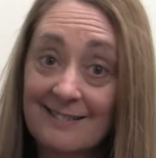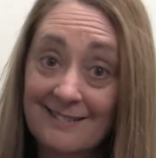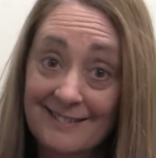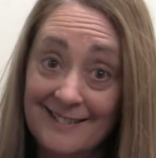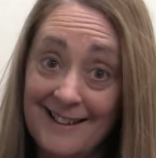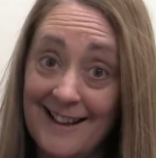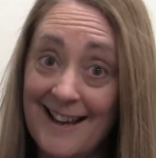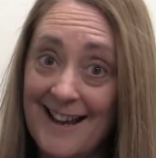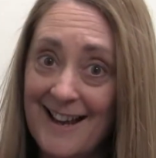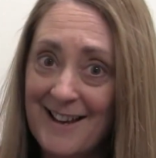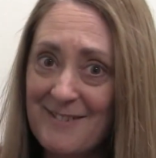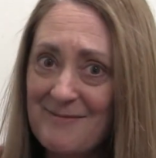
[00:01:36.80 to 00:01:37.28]

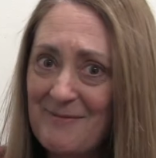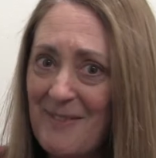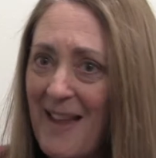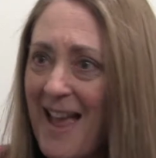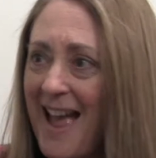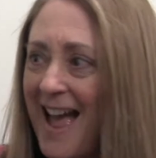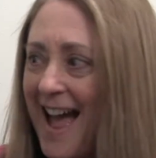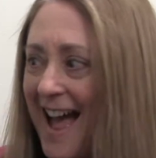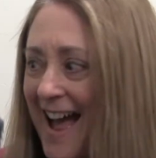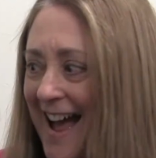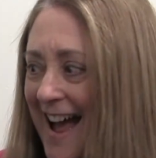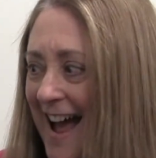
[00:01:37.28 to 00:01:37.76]
Yeah.
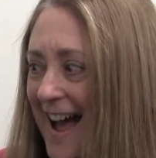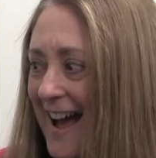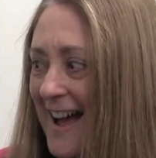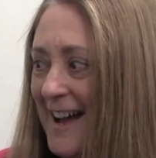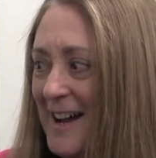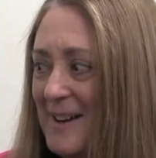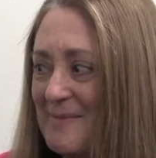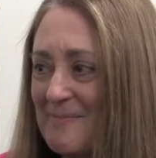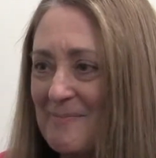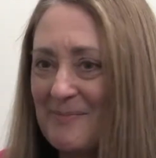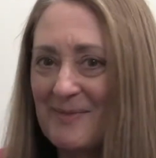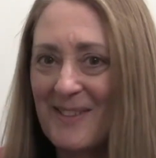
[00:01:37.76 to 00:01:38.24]

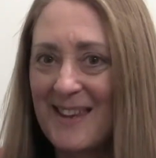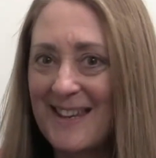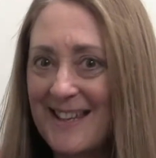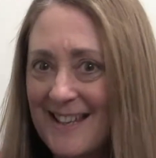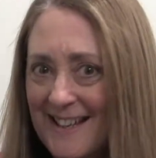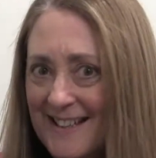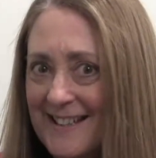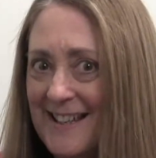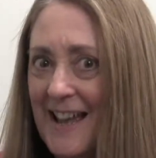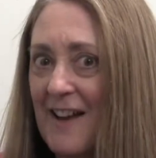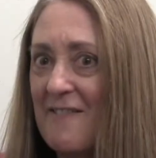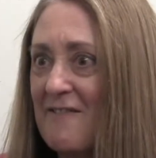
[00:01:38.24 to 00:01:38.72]
Um,
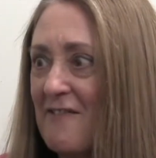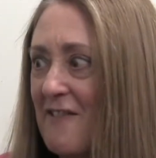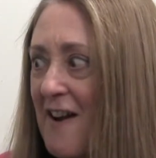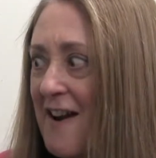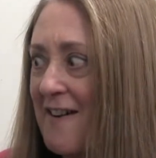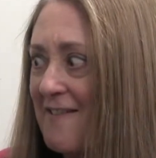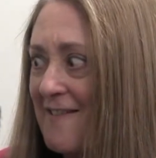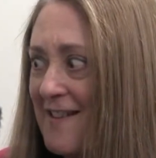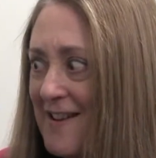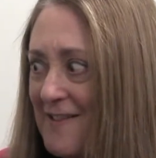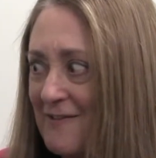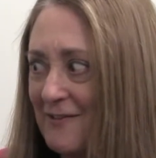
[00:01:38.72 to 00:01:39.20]
yeah,
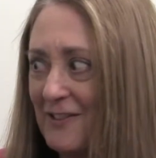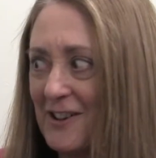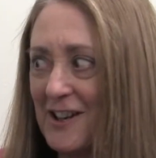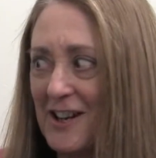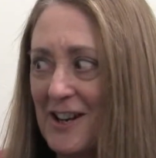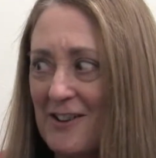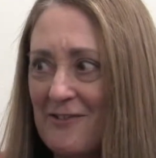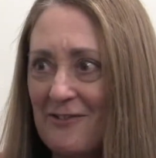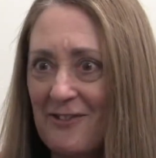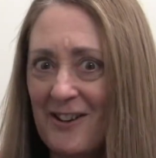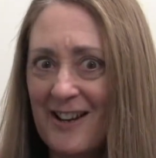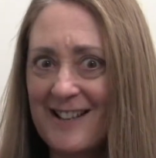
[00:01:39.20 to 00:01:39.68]
very
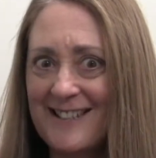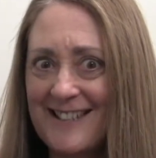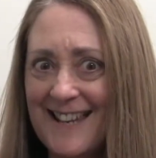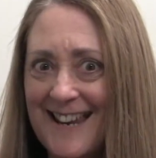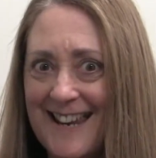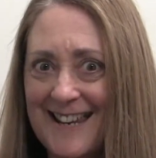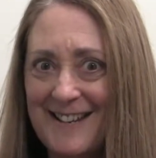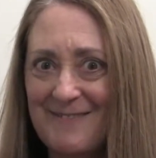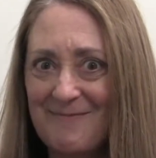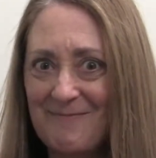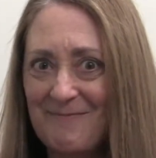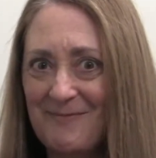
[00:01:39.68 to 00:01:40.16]
funny,
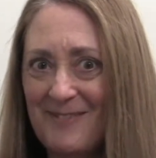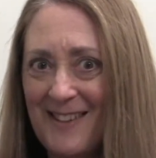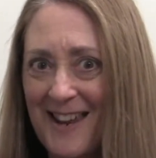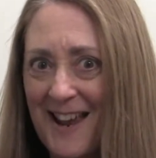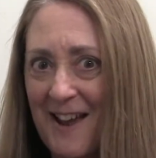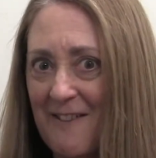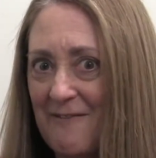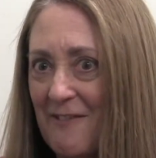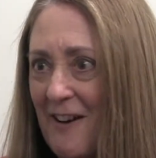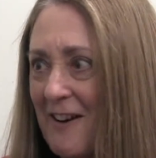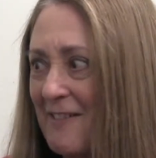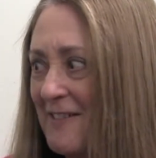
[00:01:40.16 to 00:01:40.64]
Freddie.
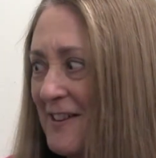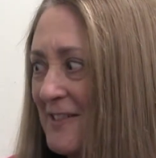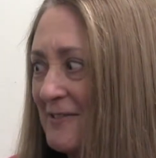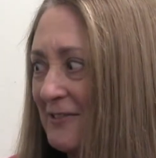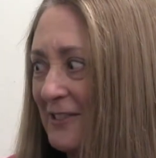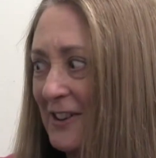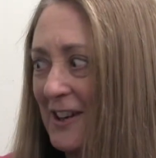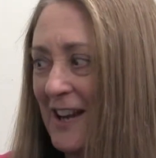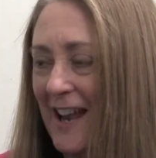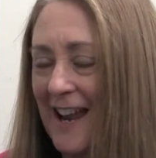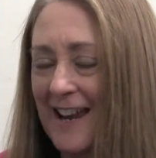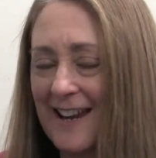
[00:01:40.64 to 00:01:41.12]
Yeah, very
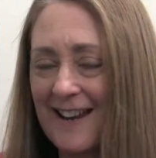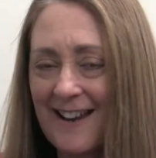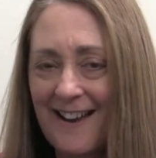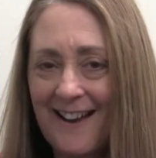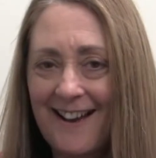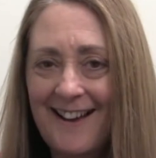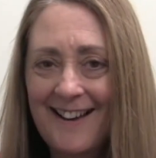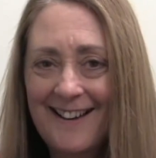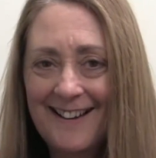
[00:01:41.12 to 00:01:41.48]
funny.